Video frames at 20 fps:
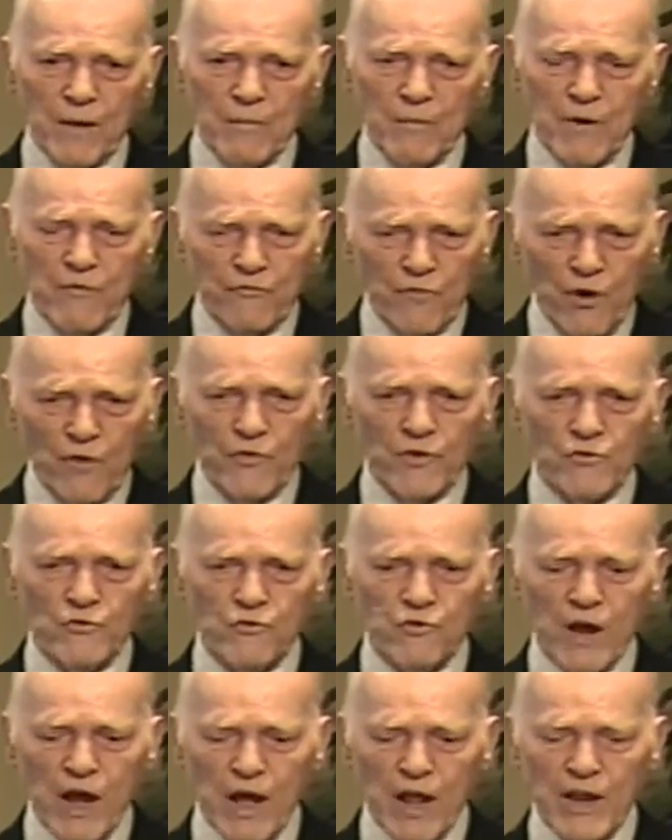before the
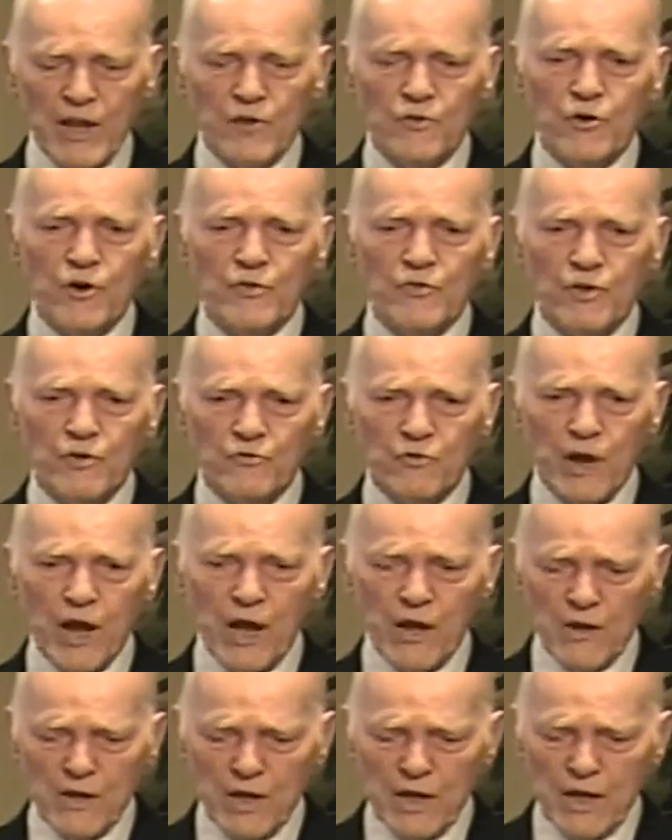trial and during the
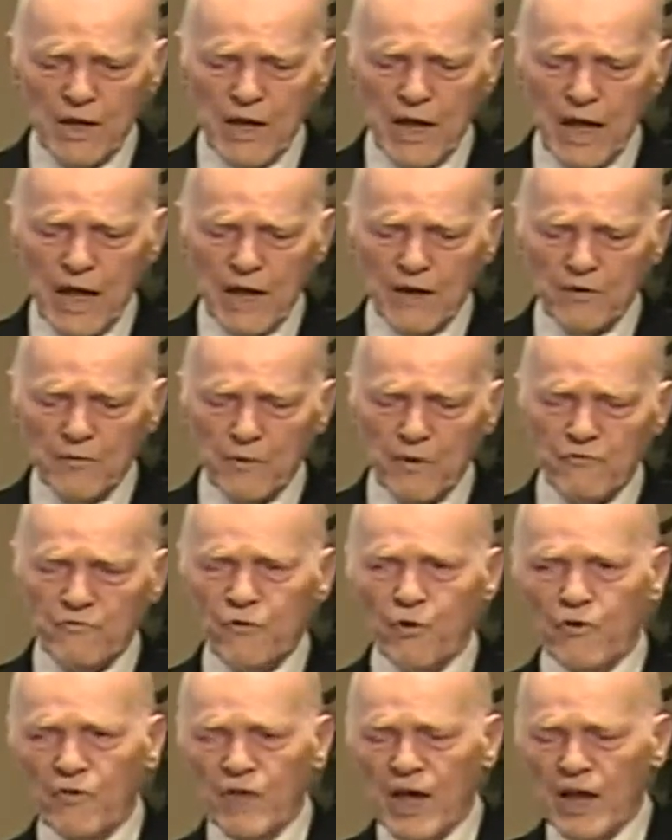trial, and
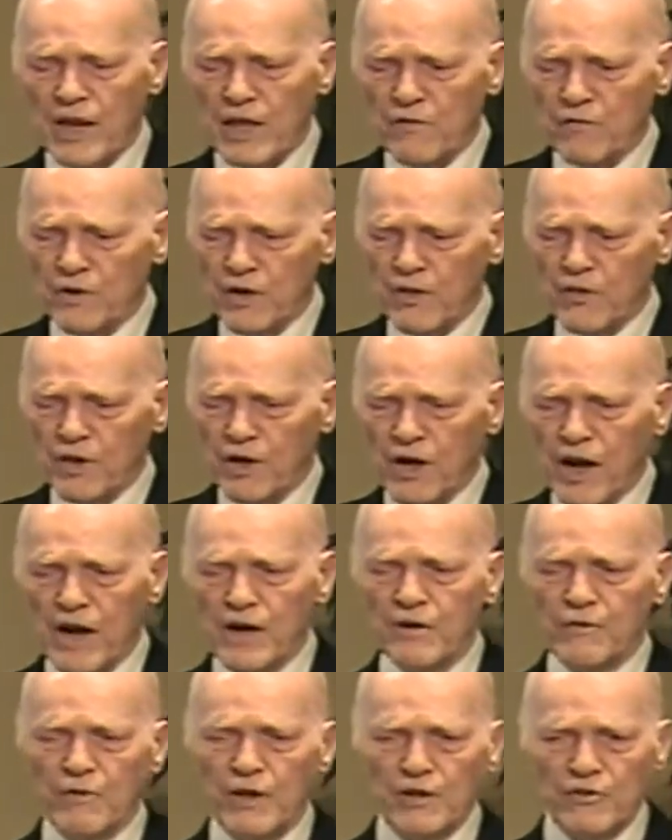before that, even in the
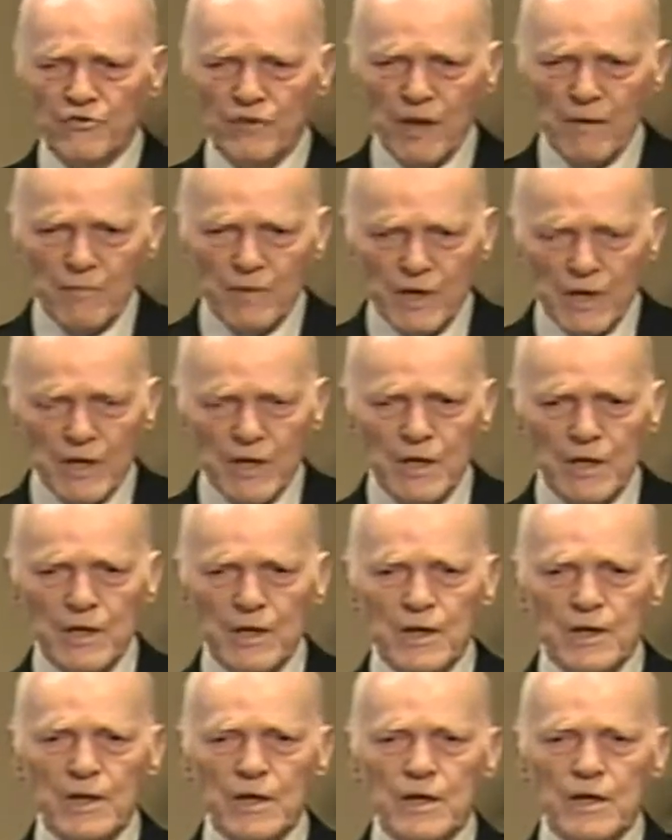Garden of Gethsemane.
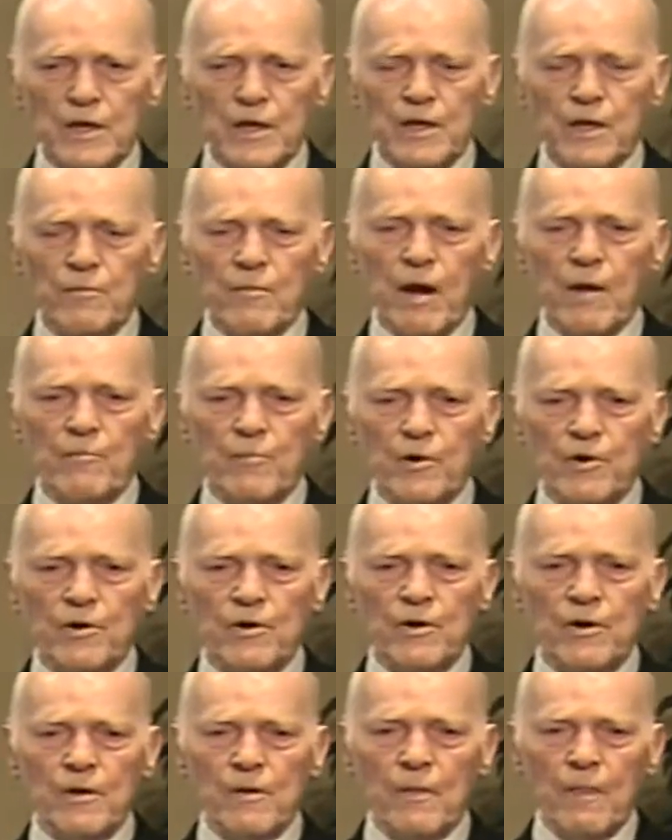
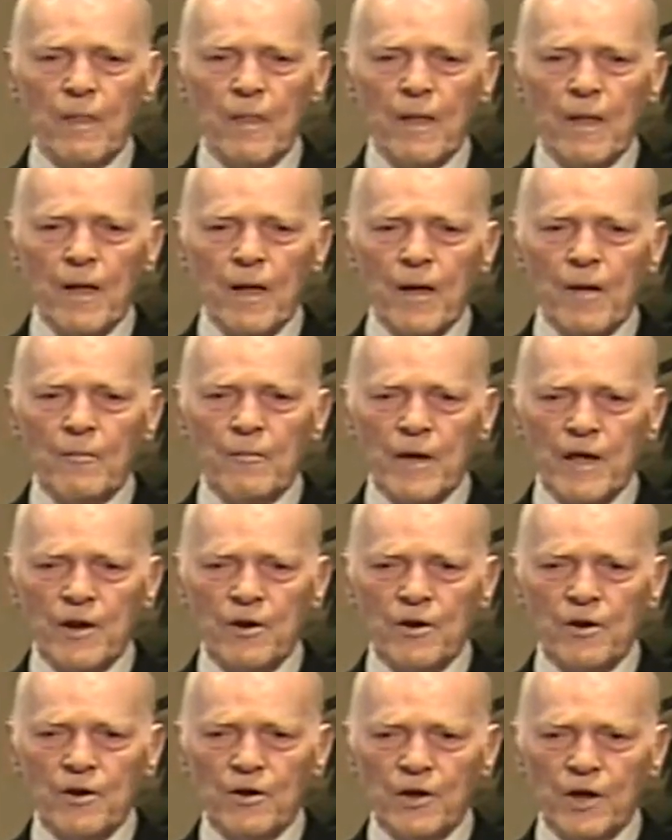Remember,
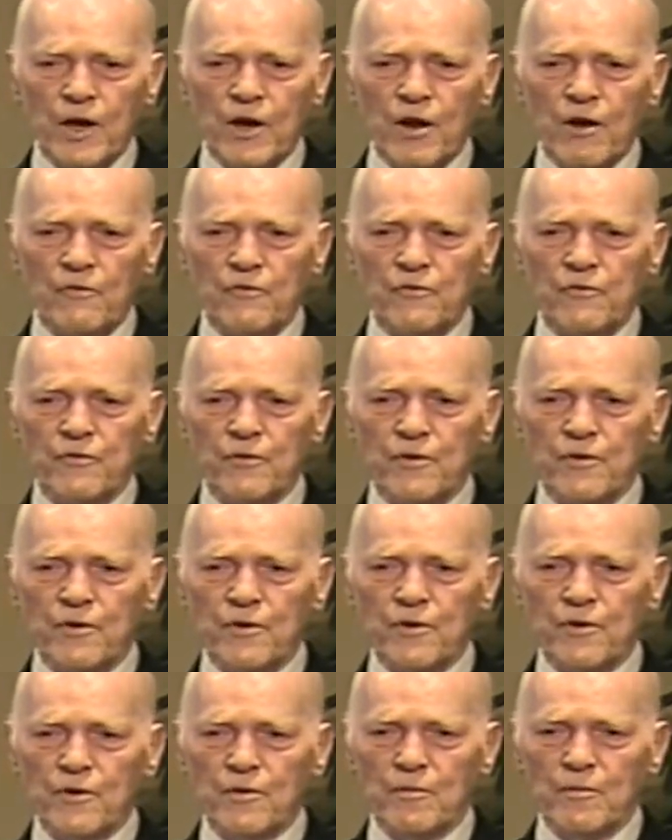Peter cut off
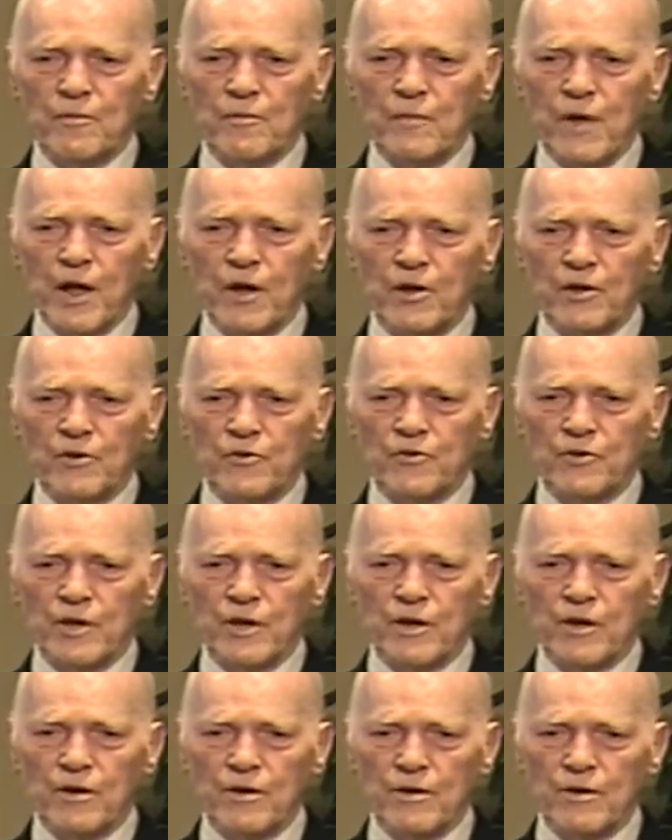Malchus'
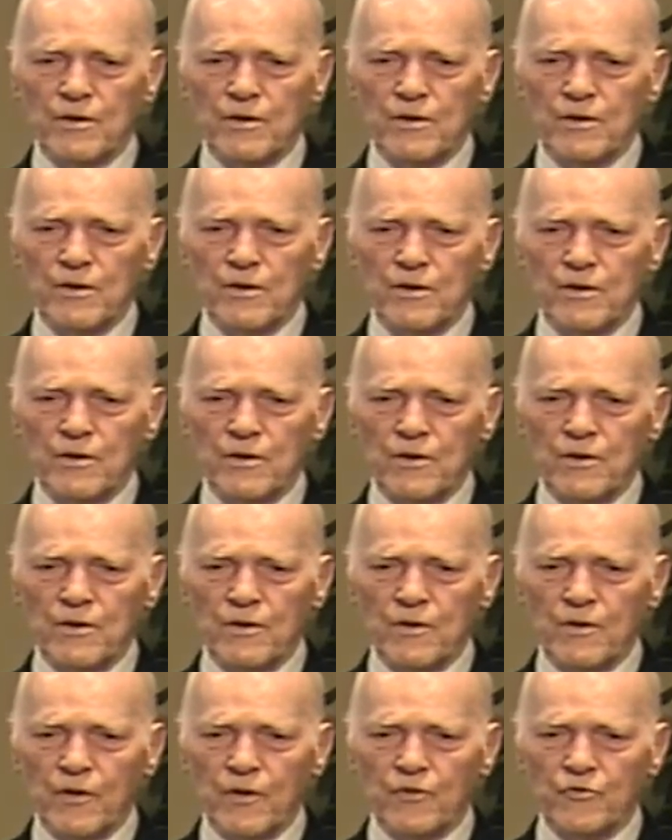ear,
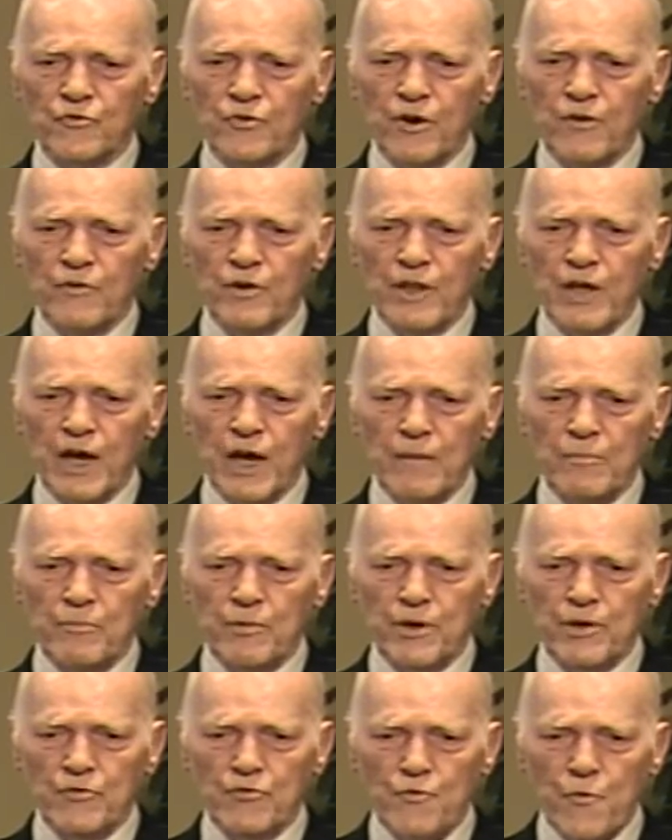a servant of the high
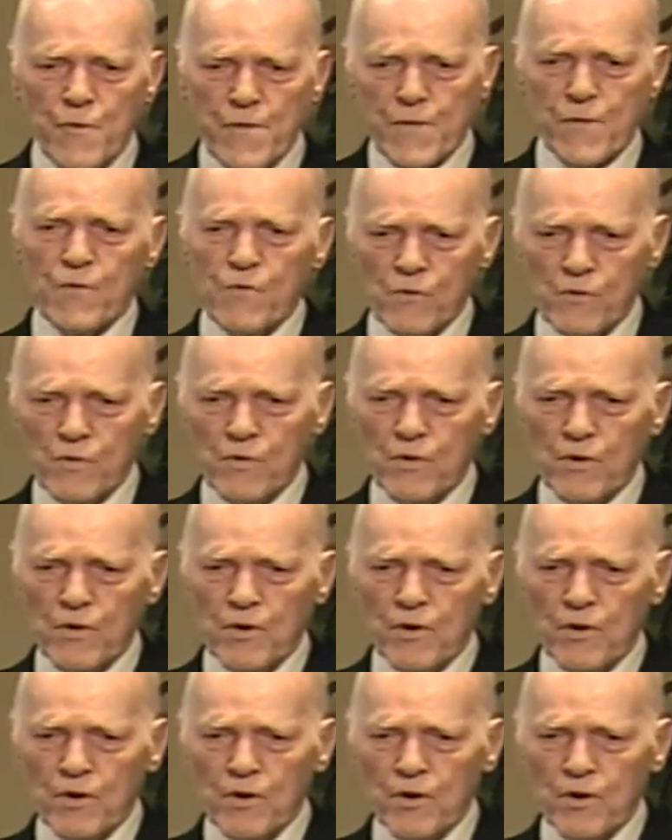priest. Whew.
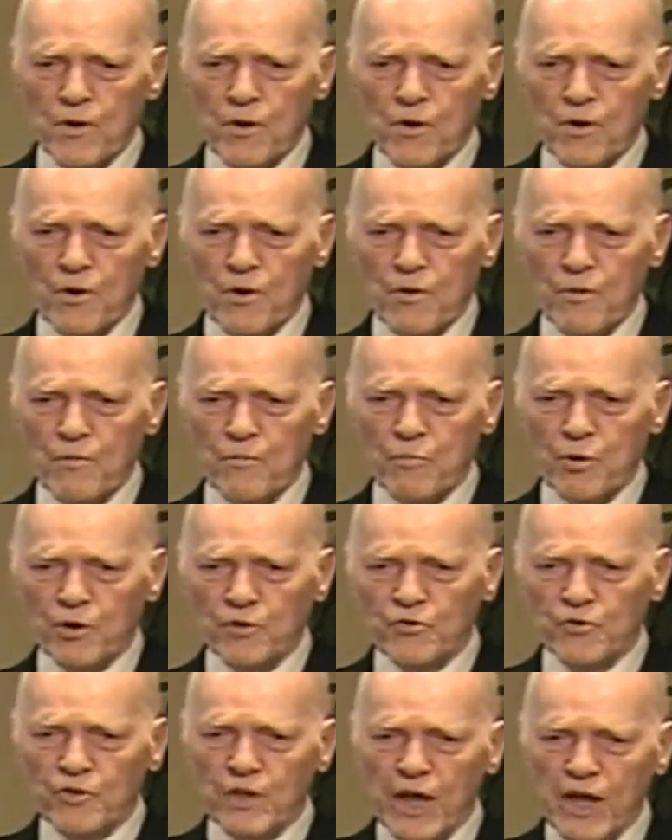
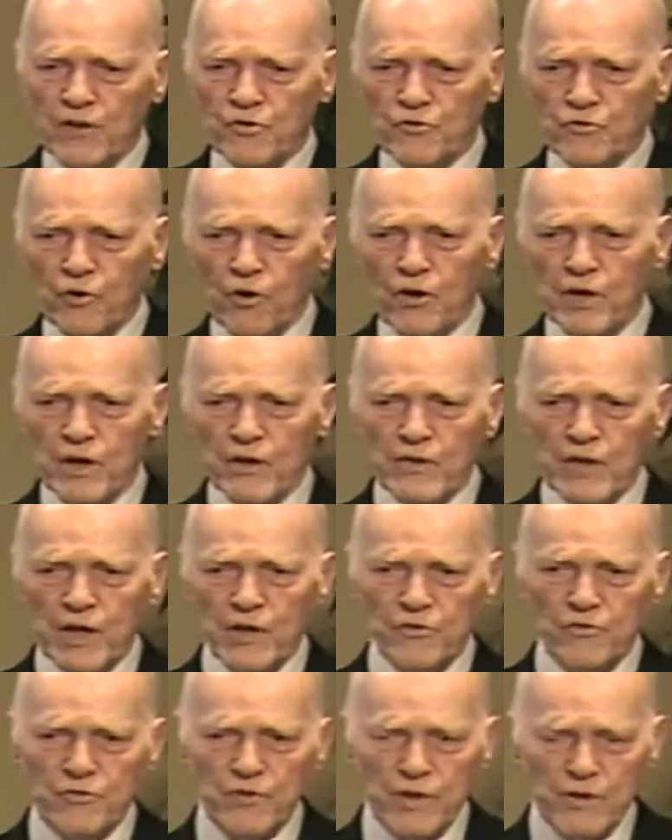Put thy sword in
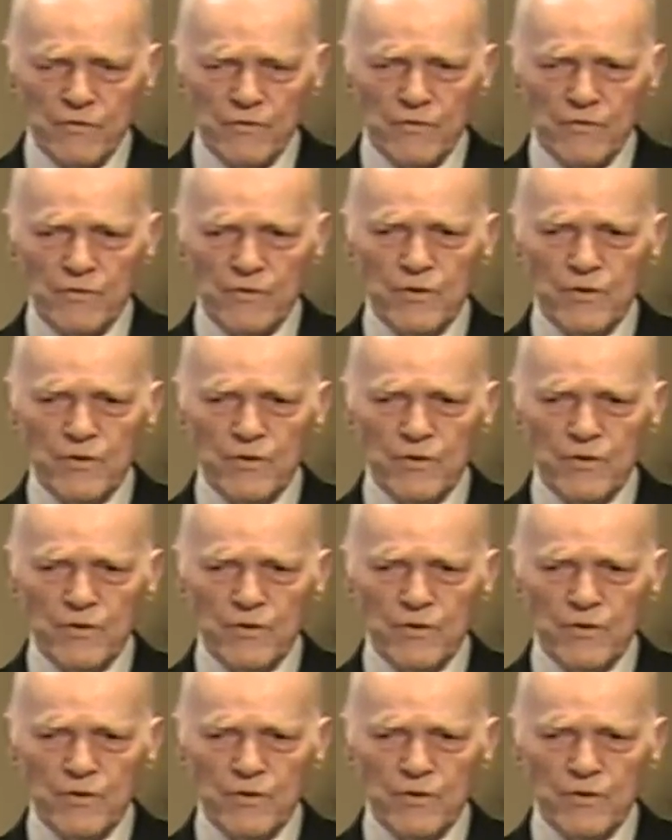thy sheath.